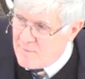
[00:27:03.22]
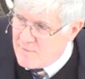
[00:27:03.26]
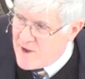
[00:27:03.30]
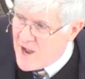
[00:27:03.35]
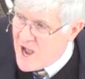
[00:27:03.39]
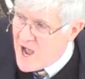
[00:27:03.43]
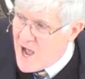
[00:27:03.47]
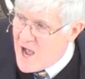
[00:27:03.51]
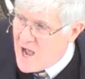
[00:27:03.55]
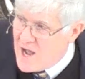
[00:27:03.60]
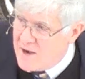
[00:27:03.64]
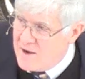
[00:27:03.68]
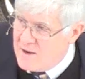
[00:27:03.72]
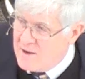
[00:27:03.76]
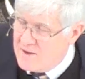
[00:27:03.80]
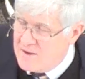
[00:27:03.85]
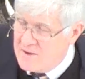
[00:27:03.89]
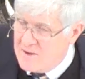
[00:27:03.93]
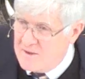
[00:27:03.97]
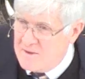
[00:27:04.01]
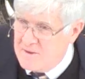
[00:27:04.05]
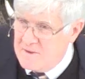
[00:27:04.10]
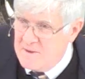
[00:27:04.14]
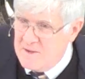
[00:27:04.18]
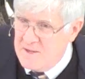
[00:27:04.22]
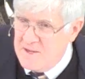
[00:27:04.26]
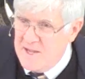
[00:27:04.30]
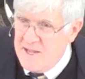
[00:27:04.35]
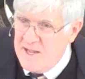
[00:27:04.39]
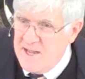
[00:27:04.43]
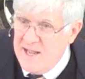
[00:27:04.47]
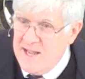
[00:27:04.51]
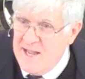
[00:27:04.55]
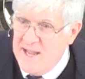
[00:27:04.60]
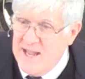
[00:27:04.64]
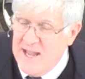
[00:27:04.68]
of God.
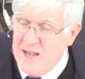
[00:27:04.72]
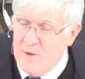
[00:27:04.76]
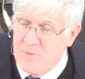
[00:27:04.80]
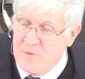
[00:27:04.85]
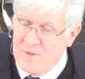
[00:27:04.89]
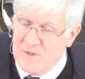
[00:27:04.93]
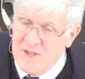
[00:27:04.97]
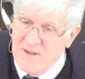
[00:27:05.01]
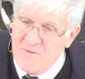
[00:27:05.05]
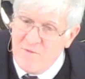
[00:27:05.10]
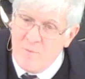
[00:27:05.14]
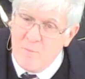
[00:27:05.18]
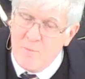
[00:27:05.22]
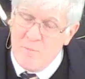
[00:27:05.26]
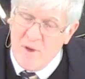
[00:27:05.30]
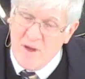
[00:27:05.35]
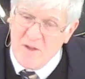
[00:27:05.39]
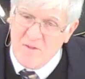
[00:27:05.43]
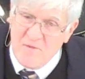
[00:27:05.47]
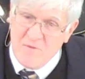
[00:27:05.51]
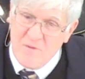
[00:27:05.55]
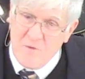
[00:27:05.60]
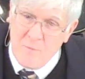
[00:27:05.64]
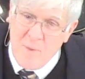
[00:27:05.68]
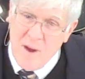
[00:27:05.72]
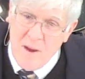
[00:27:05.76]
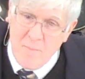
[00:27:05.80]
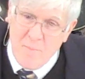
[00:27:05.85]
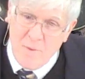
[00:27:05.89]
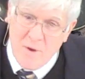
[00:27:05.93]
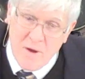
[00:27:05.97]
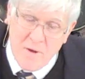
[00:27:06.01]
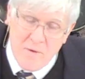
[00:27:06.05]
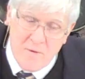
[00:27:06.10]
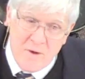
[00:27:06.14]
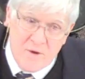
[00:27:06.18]
It was even best for my
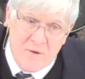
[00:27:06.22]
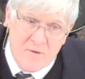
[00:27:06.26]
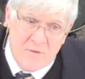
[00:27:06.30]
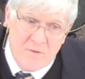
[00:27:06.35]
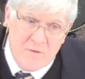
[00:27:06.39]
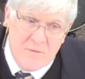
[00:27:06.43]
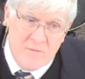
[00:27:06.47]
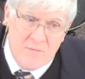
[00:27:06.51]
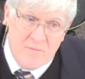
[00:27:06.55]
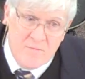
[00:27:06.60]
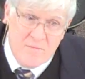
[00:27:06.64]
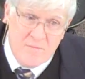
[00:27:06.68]
parents.